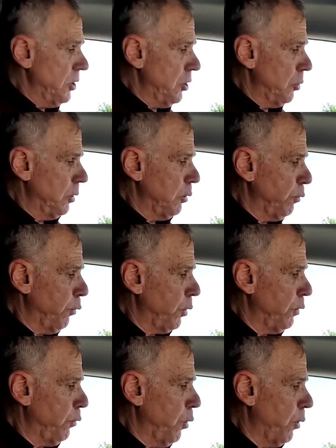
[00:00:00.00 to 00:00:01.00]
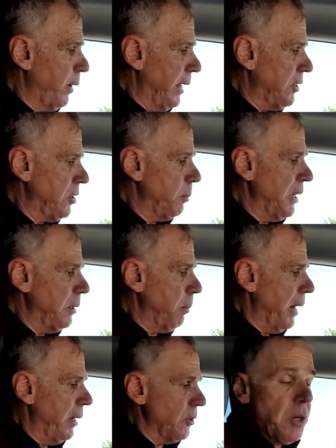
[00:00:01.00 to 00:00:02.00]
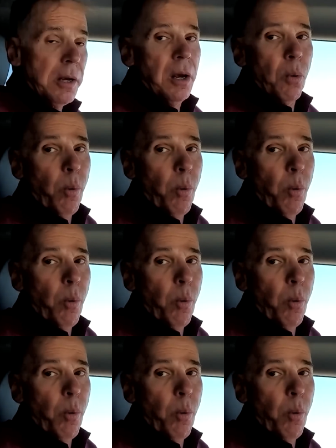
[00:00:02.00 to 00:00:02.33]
is 244 estimated miles.